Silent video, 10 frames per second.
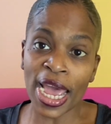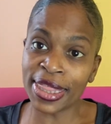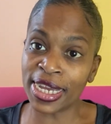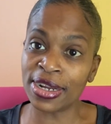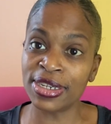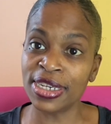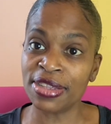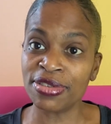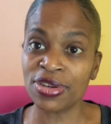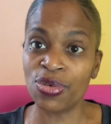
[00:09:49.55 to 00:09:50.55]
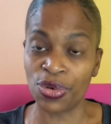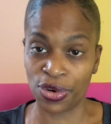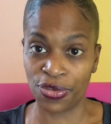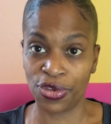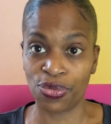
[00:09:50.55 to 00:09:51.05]
And then on the other
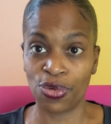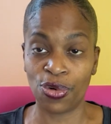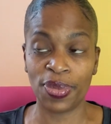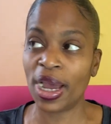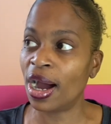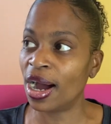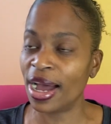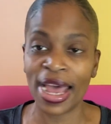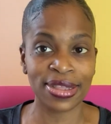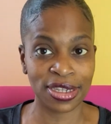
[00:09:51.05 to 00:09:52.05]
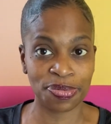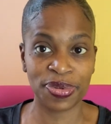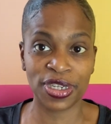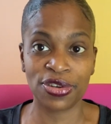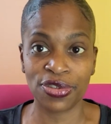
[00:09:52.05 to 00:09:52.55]
corner of the room at this
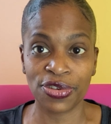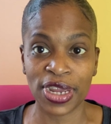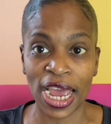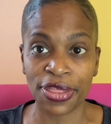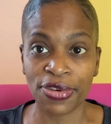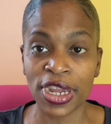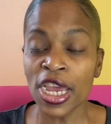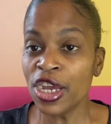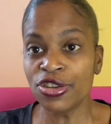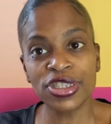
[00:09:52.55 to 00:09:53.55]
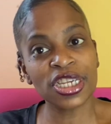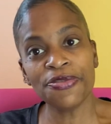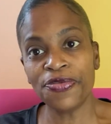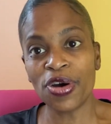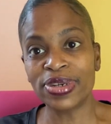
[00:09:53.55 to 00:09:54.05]
particular gathering, you
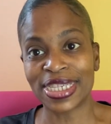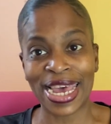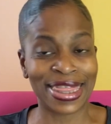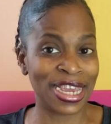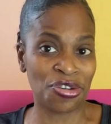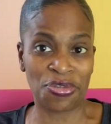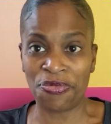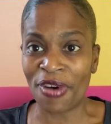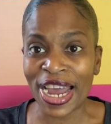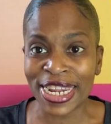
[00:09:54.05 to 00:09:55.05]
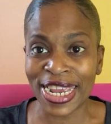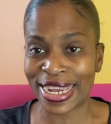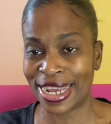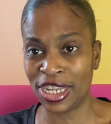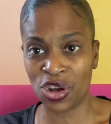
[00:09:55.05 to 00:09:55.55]
see folks, and they are
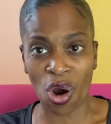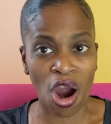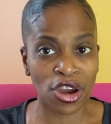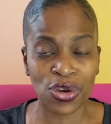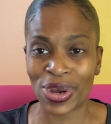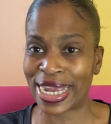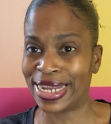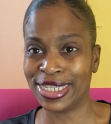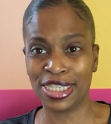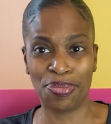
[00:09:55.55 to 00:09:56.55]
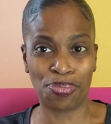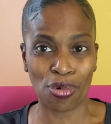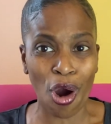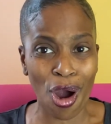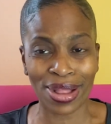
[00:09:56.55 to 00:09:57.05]
fighting and they're arguing, and it's a
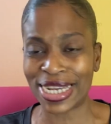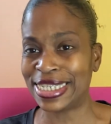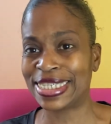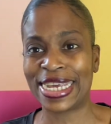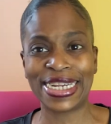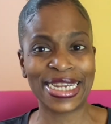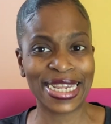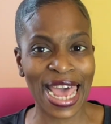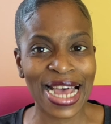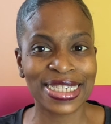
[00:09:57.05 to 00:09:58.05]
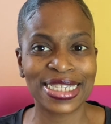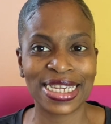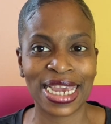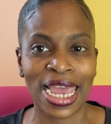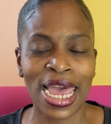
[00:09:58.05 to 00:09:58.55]
brawl and it's getting
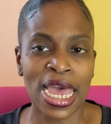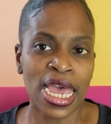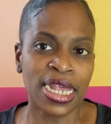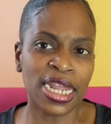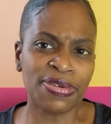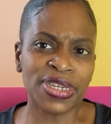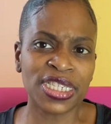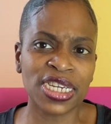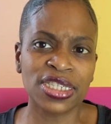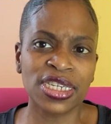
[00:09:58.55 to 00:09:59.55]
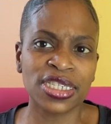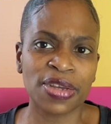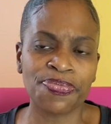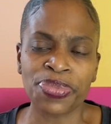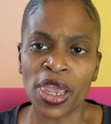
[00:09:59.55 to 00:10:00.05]
nasty. Now he says,
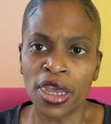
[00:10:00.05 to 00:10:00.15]
listen,